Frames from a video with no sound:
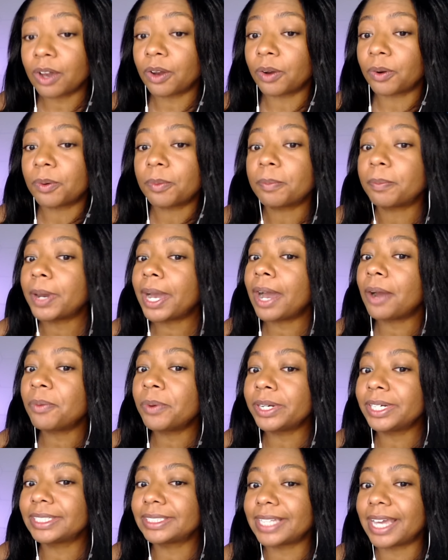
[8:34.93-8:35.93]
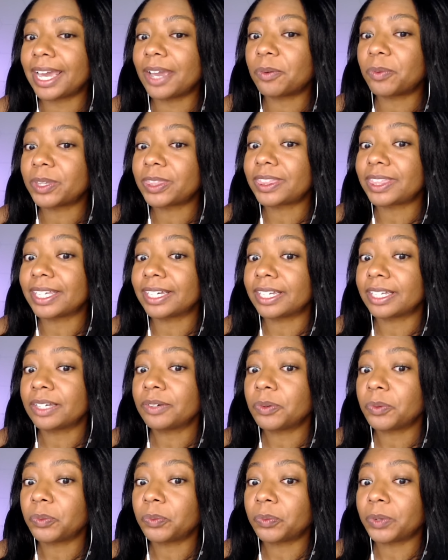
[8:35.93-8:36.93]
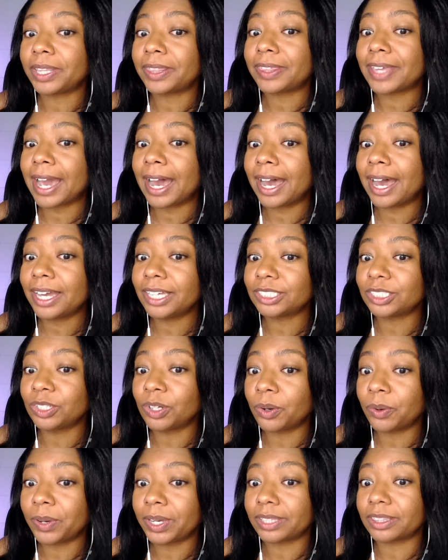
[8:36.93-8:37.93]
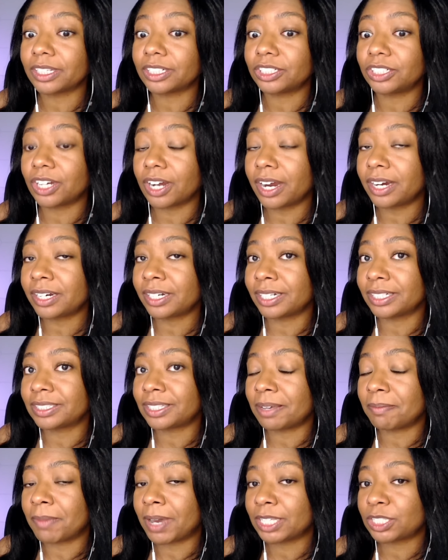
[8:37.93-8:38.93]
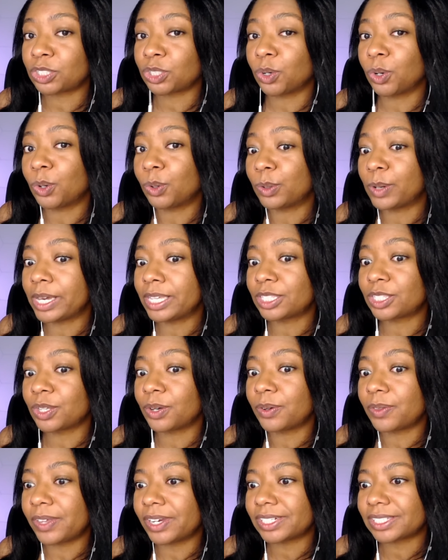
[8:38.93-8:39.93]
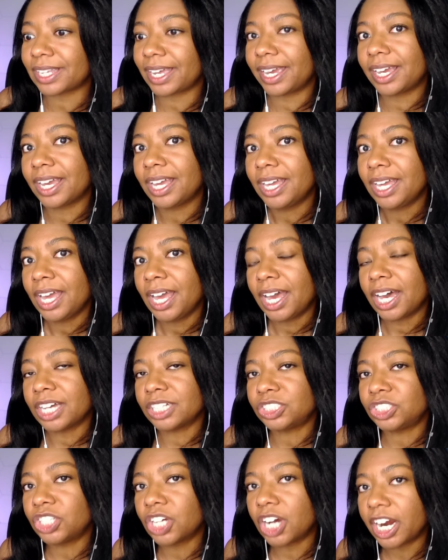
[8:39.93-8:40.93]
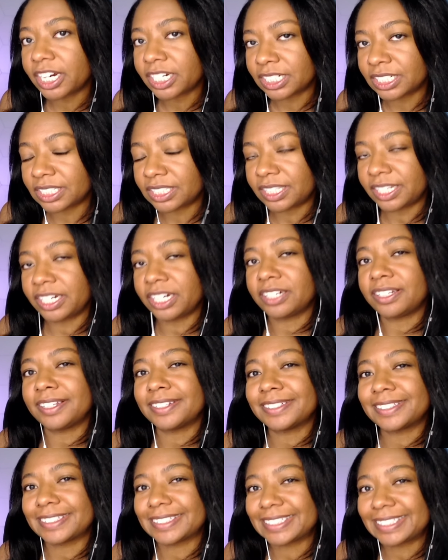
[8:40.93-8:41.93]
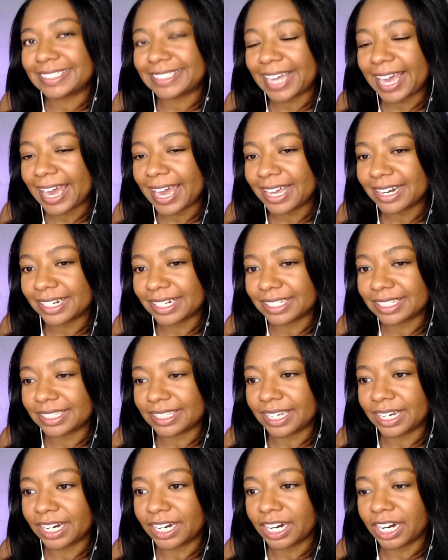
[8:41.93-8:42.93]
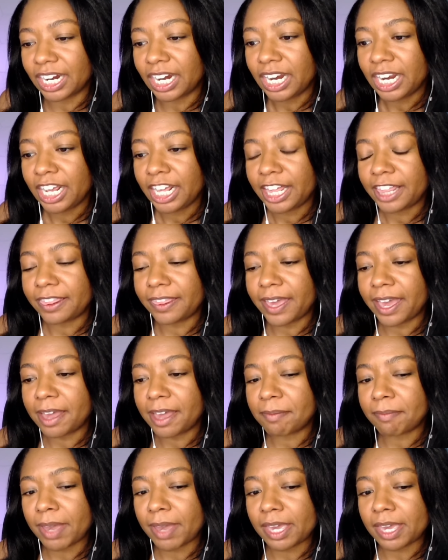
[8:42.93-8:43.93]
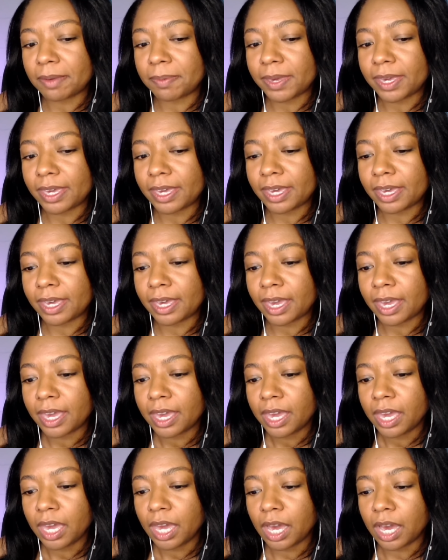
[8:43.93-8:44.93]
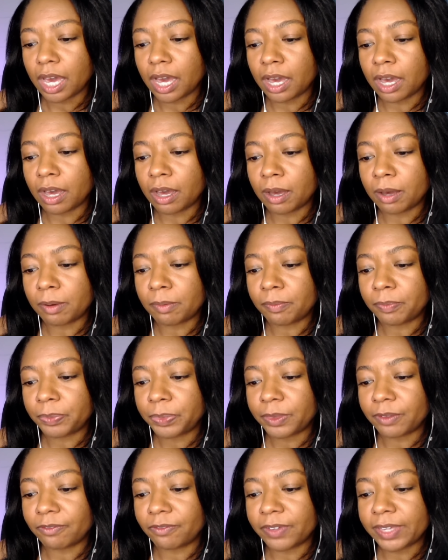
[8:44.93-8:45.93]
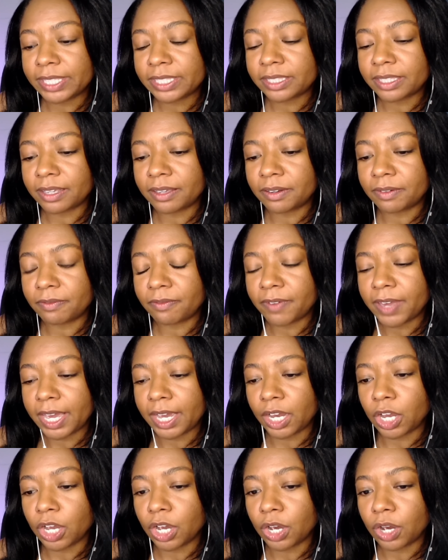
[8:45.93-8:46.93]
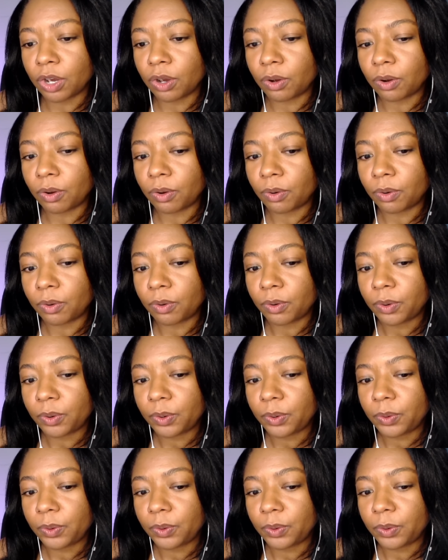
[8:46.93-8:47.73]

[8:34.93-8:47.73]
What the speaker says: Oh, but I want to say with eyes knowing the darkness in my soul, and so there's like a darkness there, there's a sadness there that maybe Vincent Van Gogh